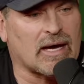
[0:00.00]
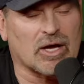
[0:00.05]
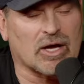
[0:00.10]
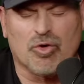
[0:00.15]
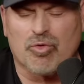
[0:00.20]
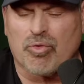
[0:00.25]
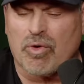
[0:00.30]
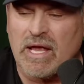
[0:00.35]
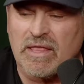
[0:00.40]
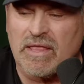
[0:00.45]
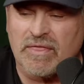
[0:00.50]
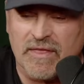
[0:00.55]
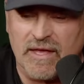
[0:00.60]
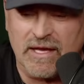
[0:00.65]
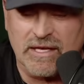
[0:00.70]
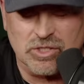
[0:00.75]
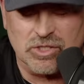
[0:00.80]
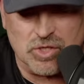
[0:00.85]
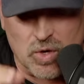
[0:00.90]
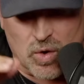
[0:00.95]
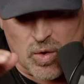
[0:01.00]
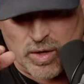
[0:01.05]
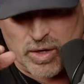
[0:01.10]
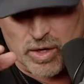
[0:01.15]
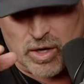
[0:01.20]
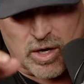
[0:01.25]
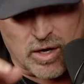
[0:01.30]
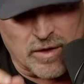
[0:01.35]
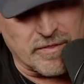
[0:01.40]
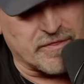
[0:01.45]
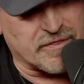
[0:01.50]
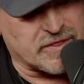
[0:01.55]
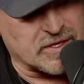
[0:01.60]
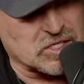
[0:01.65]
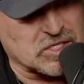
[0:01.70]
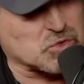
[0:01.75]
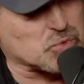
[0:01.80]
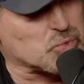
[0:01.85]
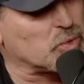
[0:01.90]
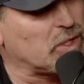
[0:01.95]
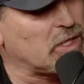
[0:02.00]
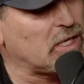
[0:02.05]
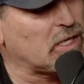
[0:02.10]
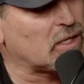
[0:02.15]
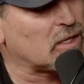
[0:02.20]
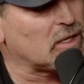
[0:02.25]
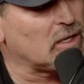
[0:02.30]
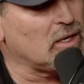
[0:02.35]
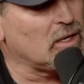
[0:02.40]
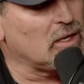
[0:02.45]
Great things going on this week.